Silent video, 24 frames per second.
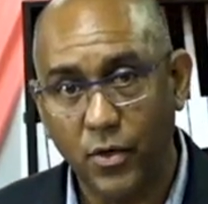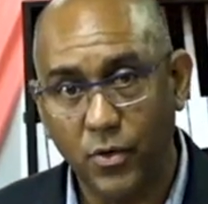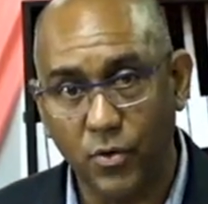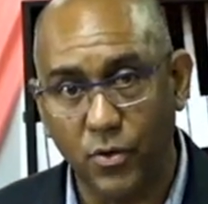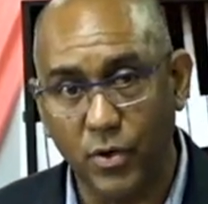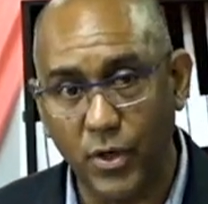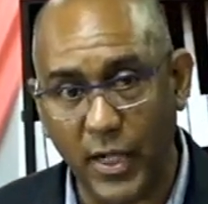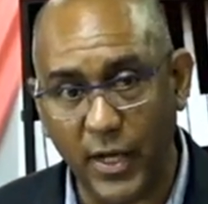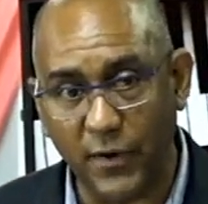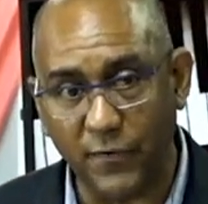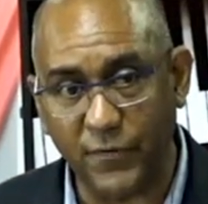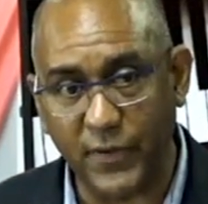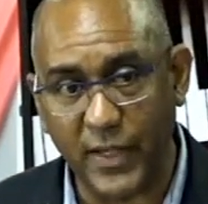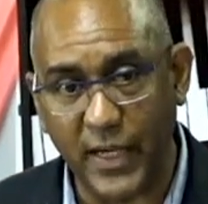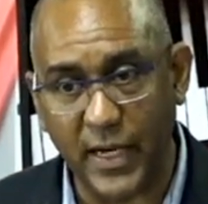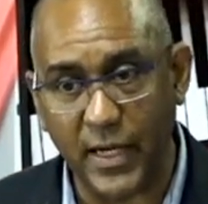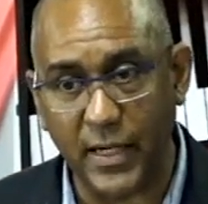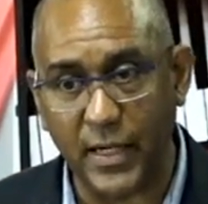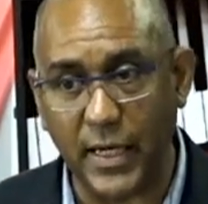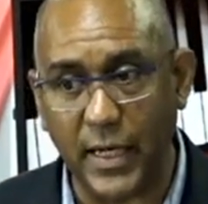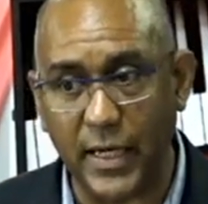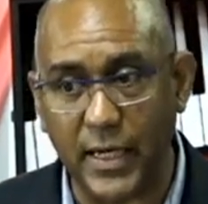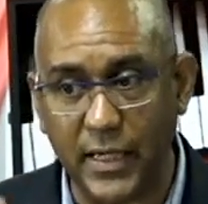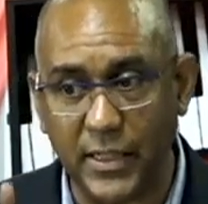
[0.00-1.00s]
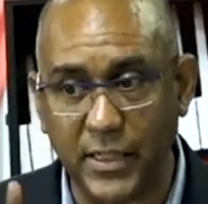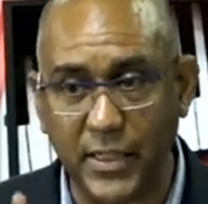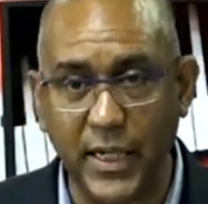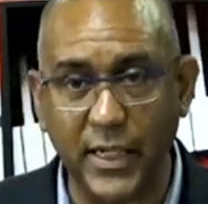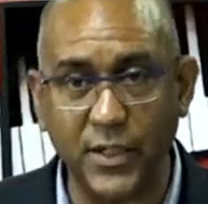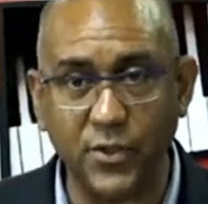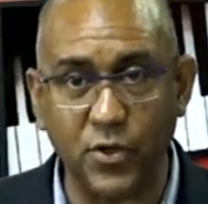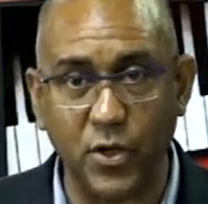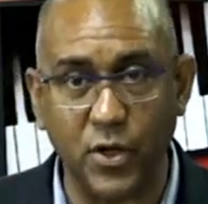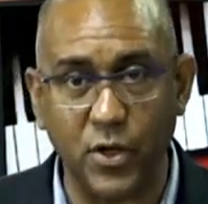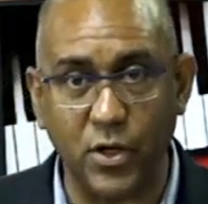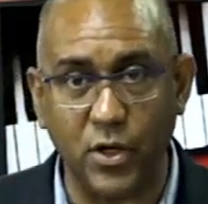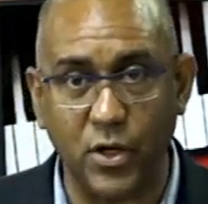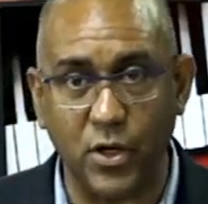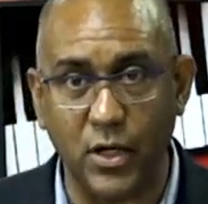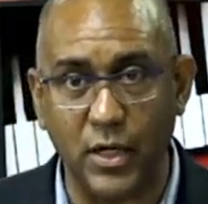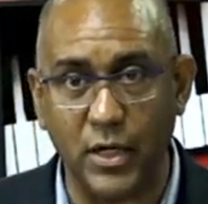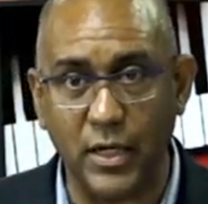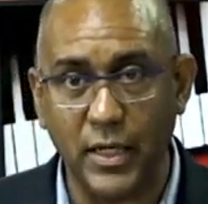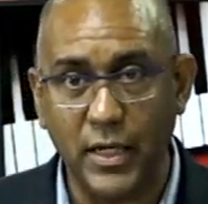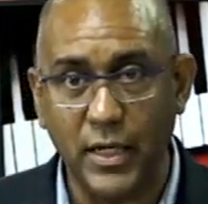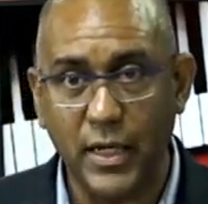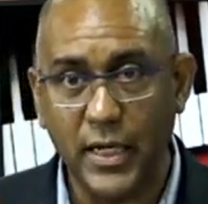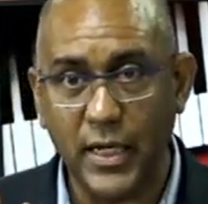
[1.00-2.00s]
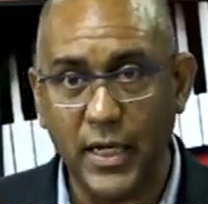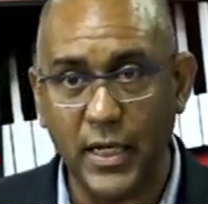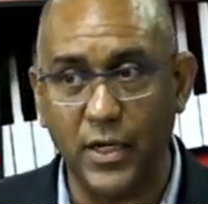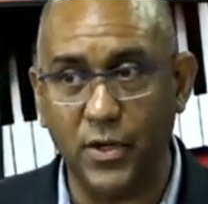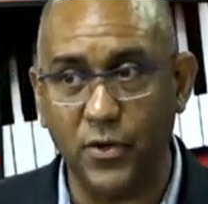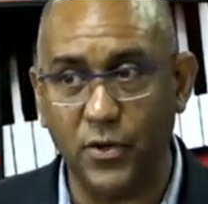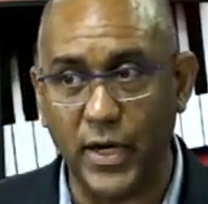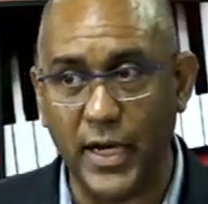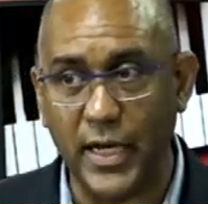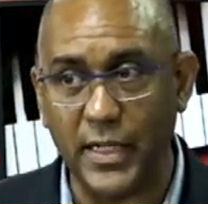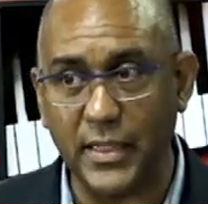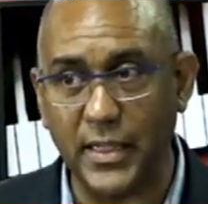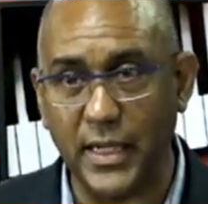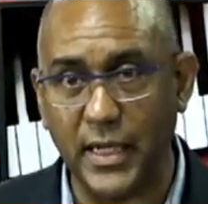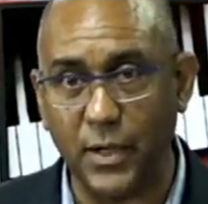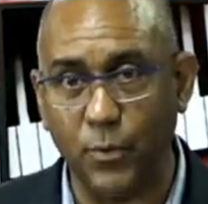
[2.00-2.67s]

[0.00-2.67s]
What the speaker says: left hand and a tetrachord in the right hand.